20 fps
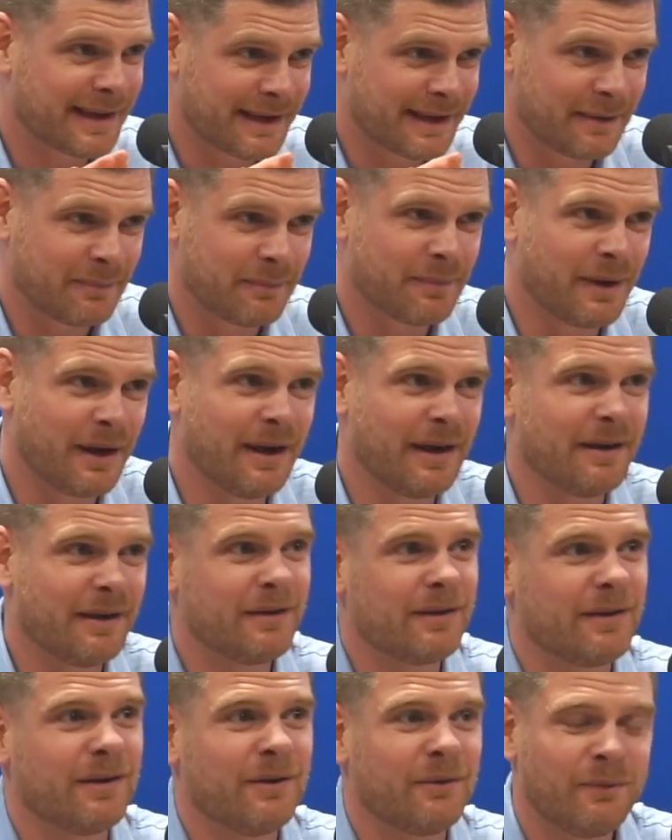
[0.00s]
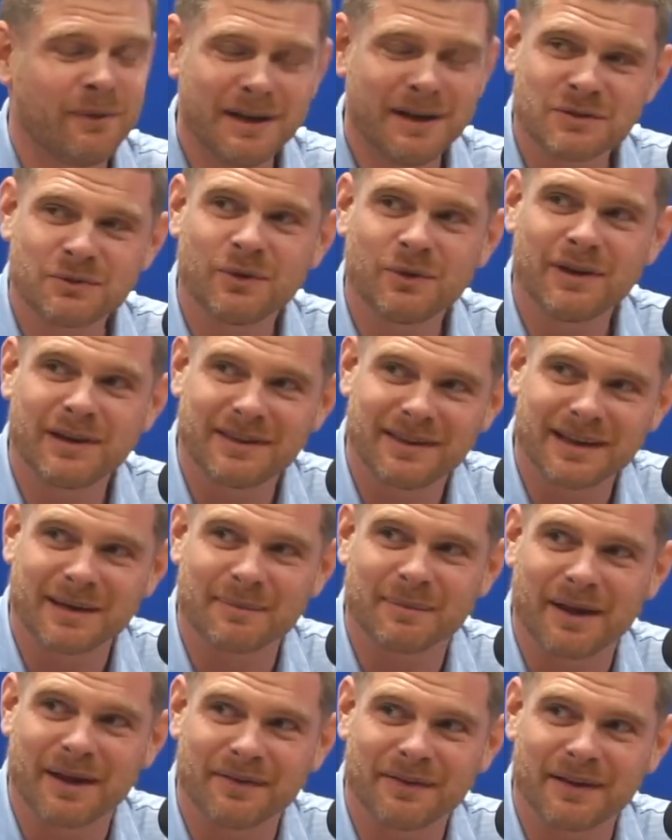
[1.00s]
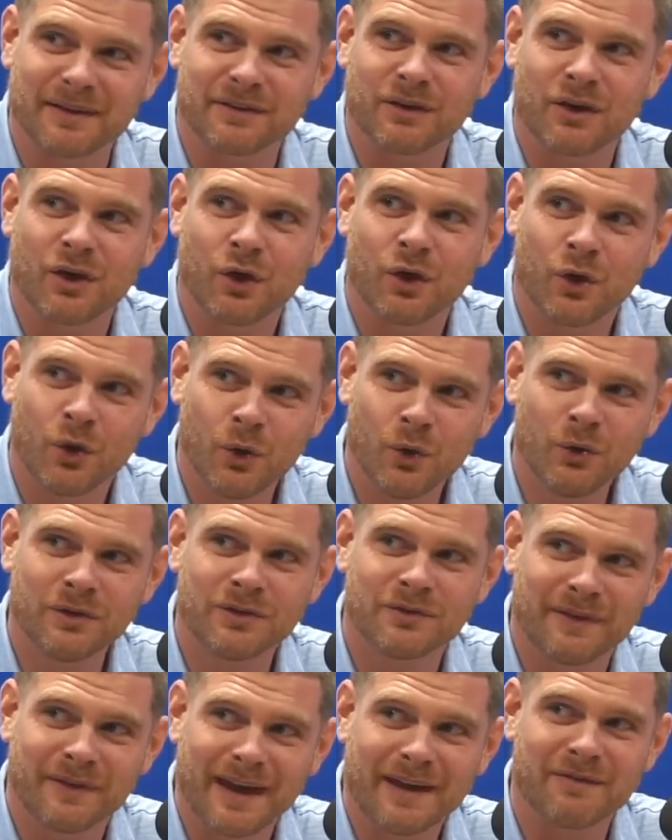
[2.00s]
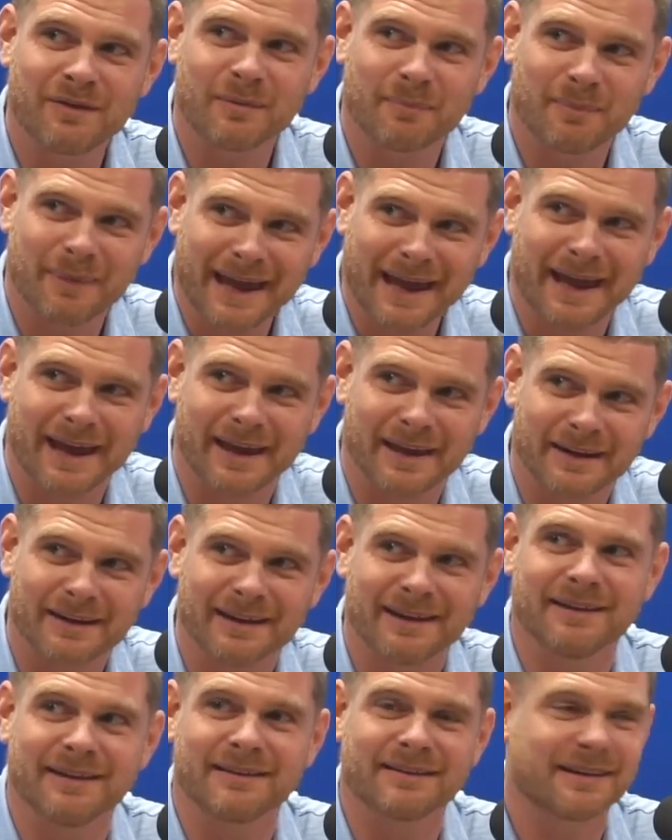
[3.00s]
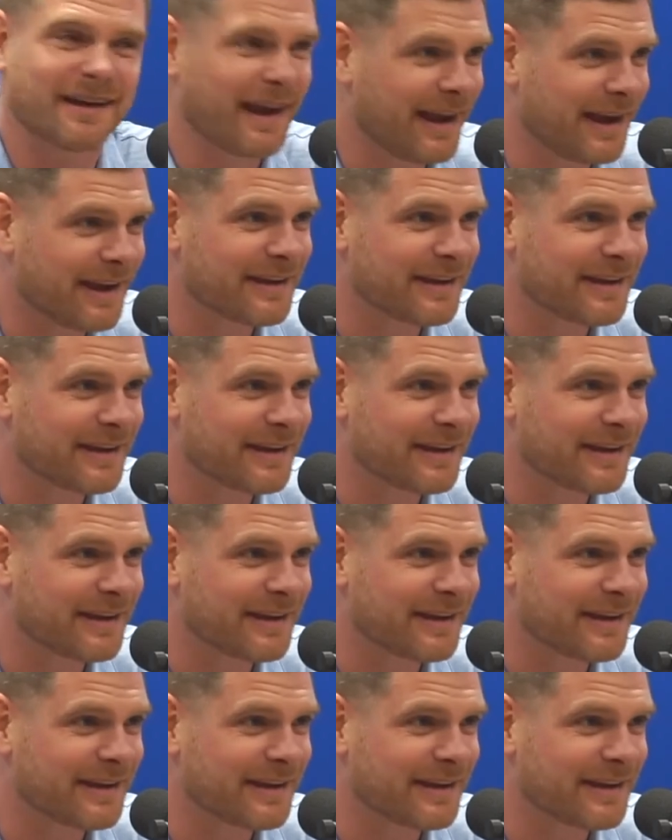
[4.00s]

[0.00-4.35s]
But let's really think about this. Whose favorite band is Cake?